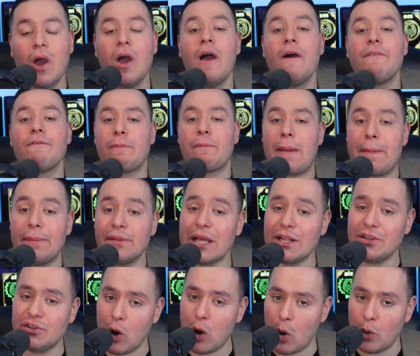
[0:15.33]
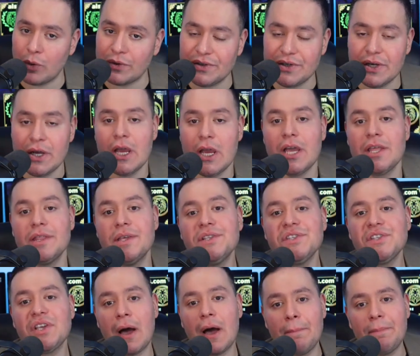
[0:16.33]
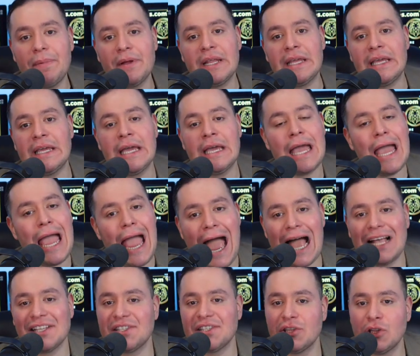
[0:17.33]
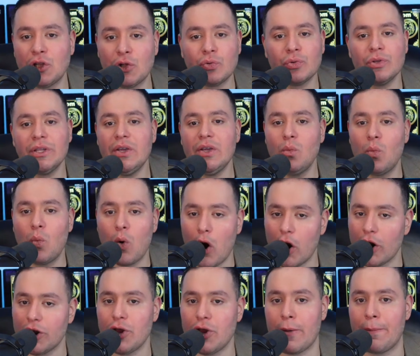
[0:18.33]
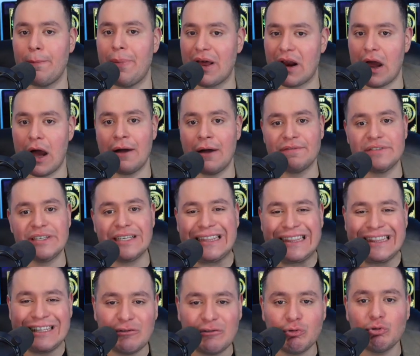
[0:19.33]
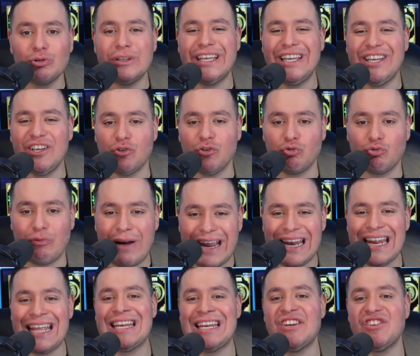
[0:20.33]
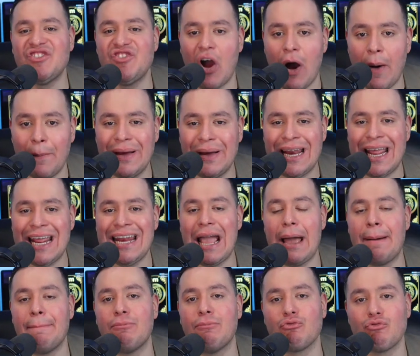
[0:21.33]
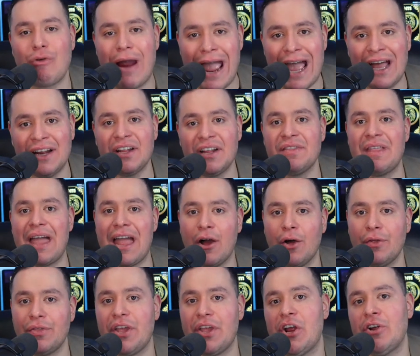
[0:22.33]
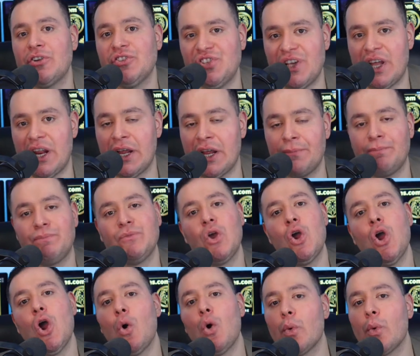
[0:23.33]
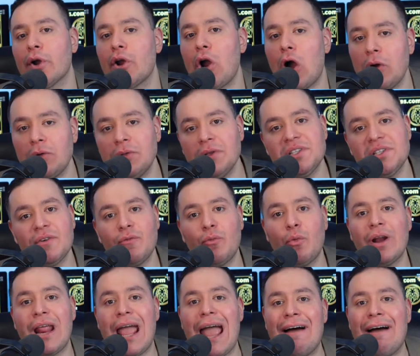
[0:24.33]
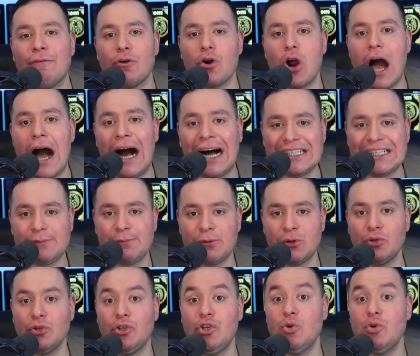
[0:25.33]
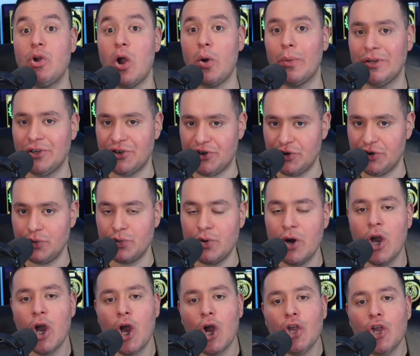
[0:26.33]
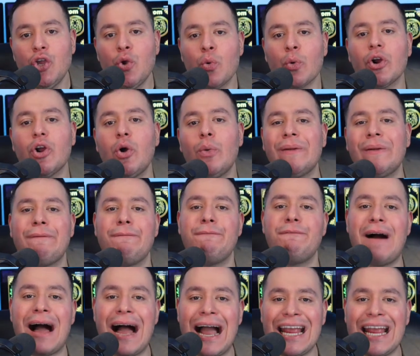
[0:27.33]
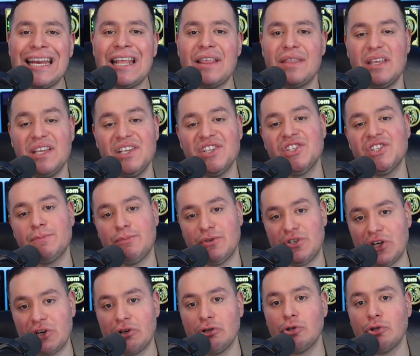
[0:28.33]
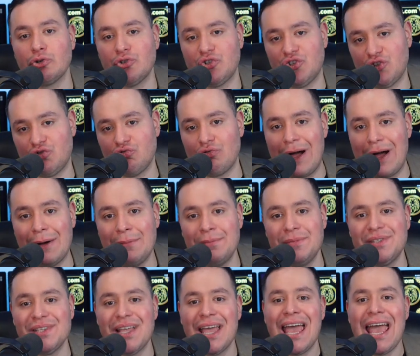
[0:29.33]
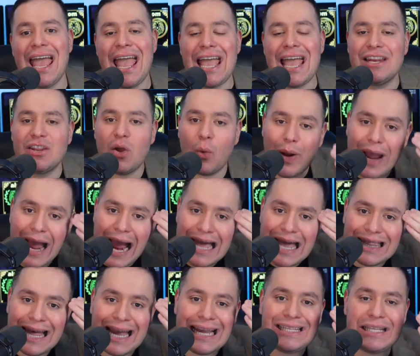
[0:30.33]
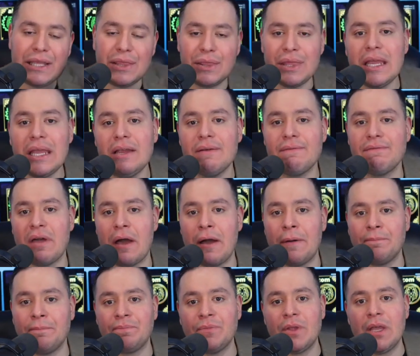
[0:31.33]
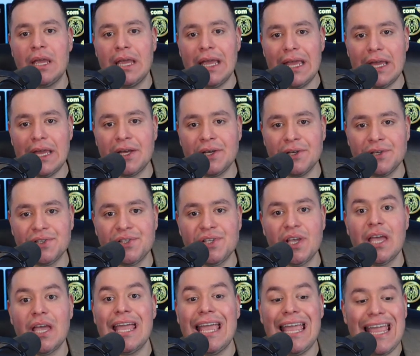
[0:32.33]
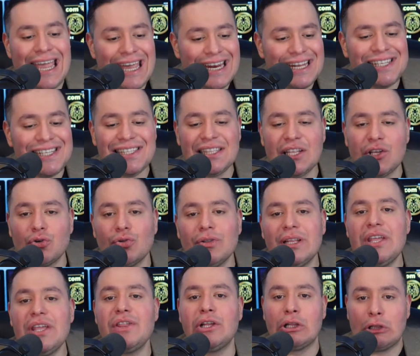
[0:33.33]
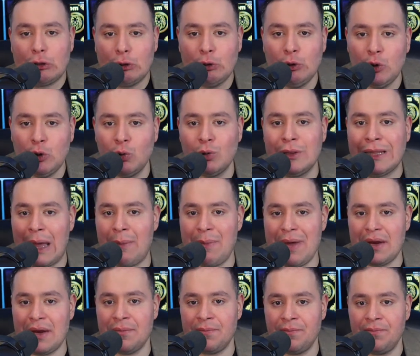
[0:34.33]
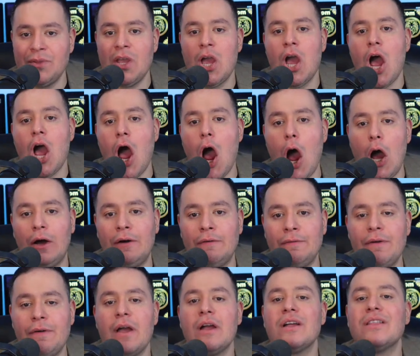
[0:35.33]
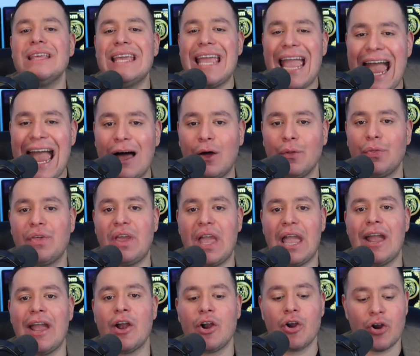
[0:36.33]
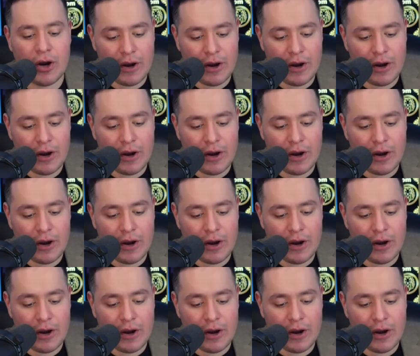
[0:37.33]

For people that don't, this company has literally worked their butt off to literally create and dominate a brand in the healthcare setting. Regardless of whatever hospital you go into, you are going to find these particular scrubs. And the way I like to think of them is it is literally the Lululemon of the healthcare,